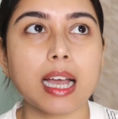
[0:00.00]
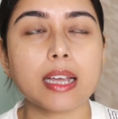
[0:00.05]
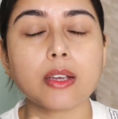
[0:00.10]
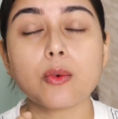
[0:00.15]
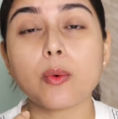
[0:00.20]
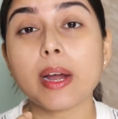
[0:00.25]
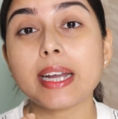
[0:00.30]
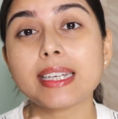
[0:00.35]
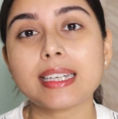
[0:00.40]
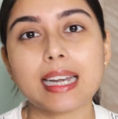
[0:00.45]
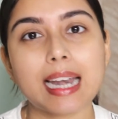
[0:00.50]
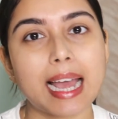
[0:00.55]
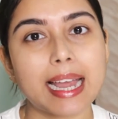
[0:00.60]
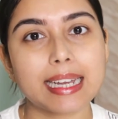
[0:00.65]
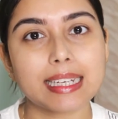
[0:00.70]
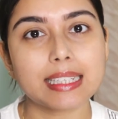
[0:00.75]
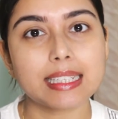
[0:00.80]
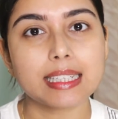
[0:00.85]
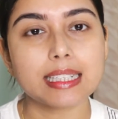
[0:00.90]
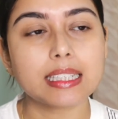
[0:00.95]
I quite
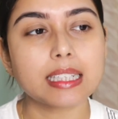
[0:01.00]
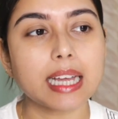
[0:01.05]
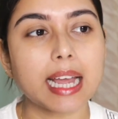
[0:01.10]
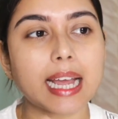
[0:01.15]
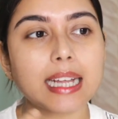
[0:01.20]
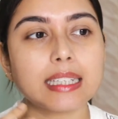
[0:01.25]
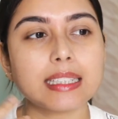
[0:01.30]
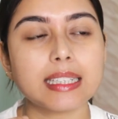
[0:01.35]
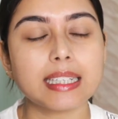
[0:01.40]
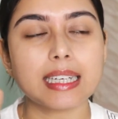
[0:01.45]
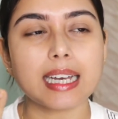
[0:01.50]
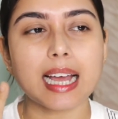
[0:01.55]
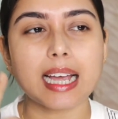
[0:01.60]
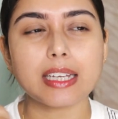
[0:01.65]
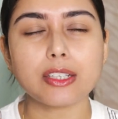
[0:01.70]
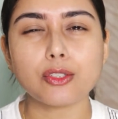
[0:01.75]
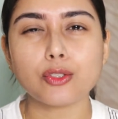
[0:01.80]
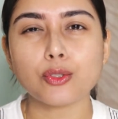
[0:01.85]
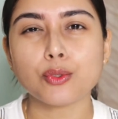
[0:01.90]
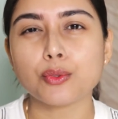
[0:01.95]
liked it, and then I
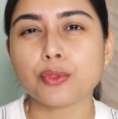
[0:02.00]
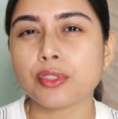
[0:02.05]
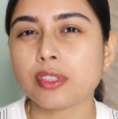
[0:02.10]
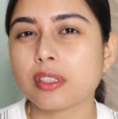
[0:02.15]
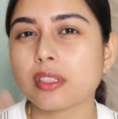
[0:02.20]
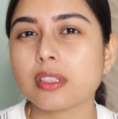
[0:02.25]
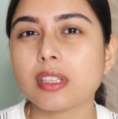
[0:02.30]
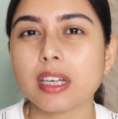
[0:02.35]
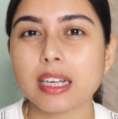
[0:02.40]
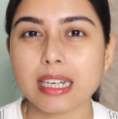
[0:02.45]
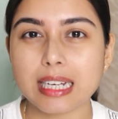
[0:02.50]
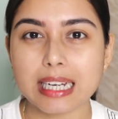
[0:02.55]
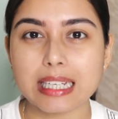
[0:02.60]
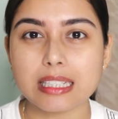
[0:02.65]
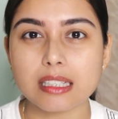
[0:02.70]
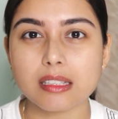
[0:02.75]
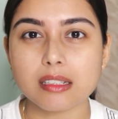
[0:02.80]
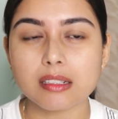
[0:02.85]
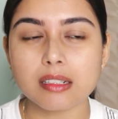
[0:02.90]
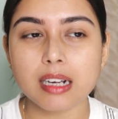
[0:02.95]
used their
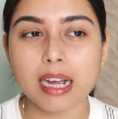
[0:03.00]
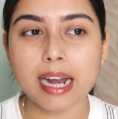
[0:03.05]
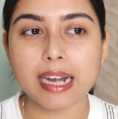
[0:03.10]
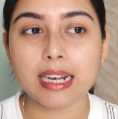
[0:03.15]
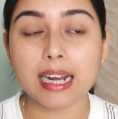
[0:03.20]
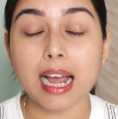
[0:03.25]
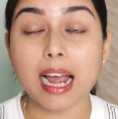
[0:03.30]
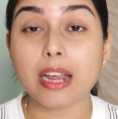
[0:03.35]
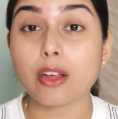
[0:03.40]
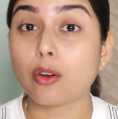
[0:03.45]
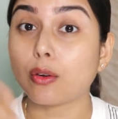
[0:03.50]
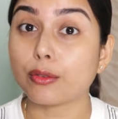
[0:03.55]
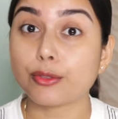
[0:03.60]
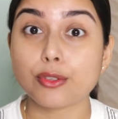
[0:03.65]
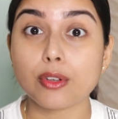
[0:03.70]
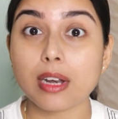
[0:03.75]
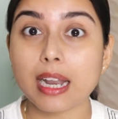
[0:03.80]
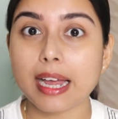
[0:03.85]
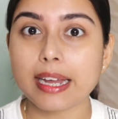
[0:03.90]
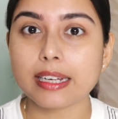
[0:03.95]
cleanser and I
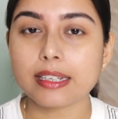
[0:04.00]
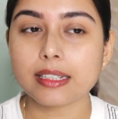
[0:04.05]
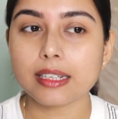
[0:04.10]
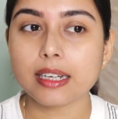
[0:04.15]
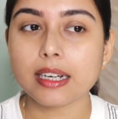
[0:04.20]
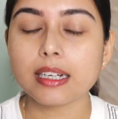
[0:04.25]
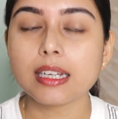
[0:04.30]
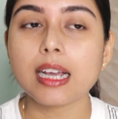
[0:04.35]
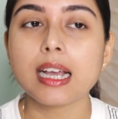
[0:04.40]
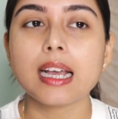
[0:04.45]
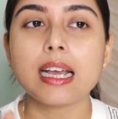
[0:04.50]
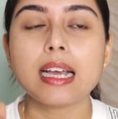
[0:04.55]
also liked it.